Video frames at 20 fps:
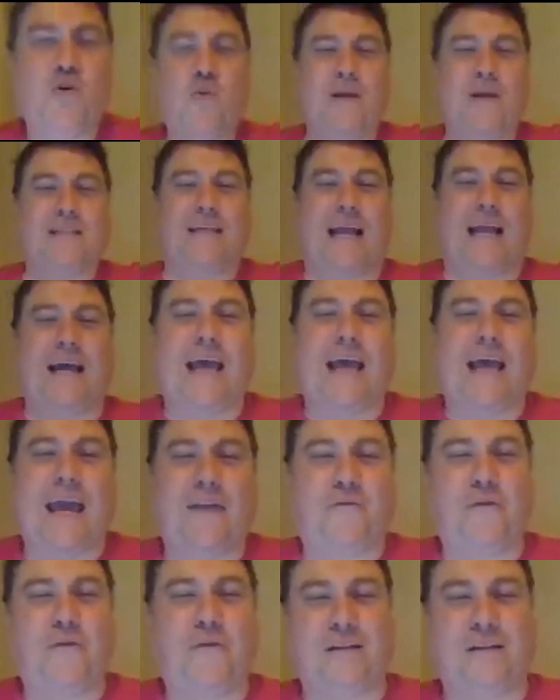is it? I had a
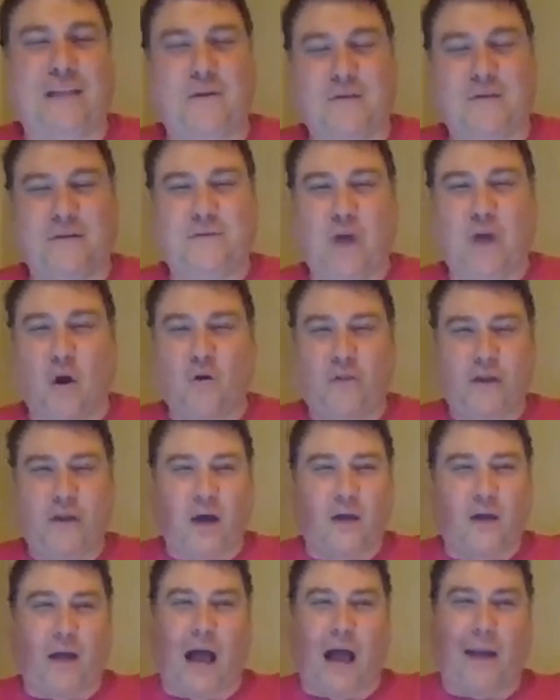feeling they would go
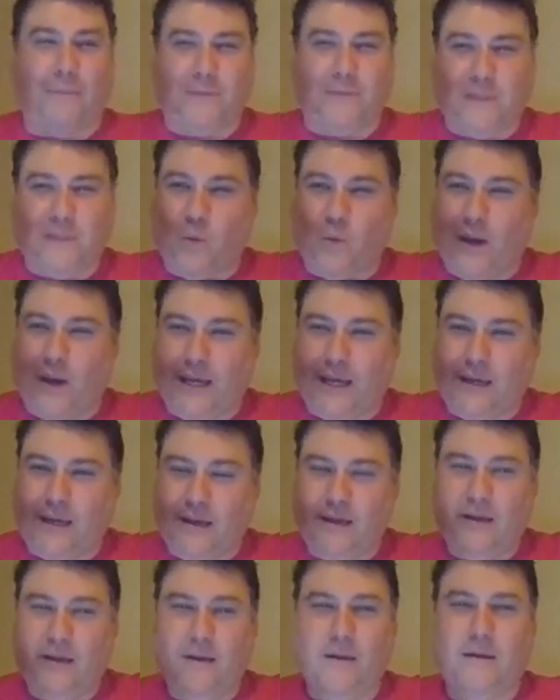the opposite way
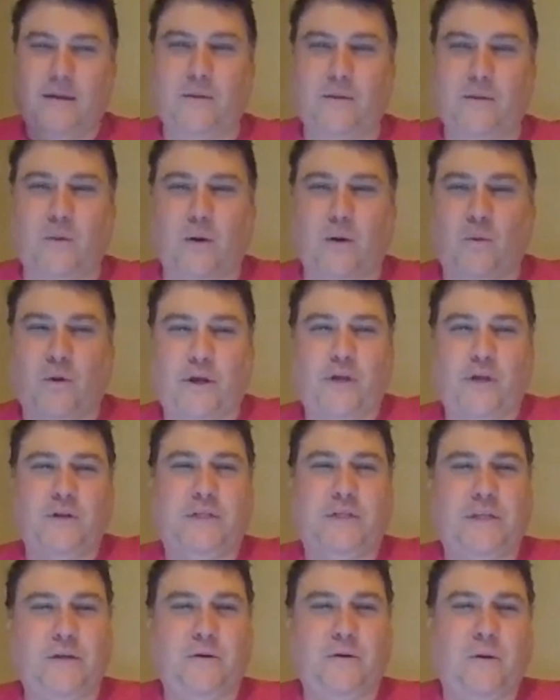than what we're used
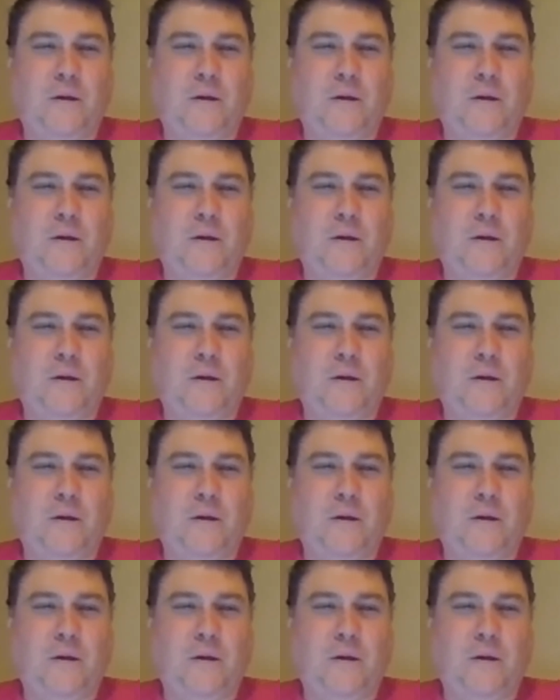to.